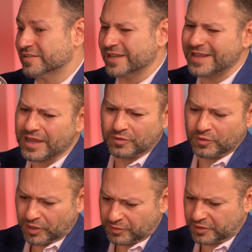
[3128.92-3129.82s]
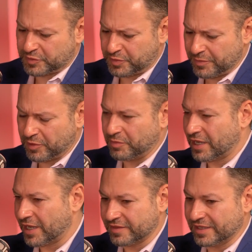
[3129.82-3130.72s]
of the day. Yeah, well, there's people
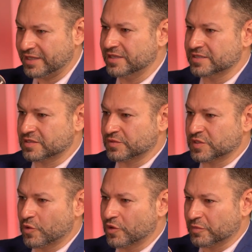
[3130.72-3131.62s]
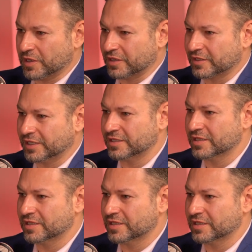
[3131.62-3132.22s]
behind the keys, as we spoke about, right?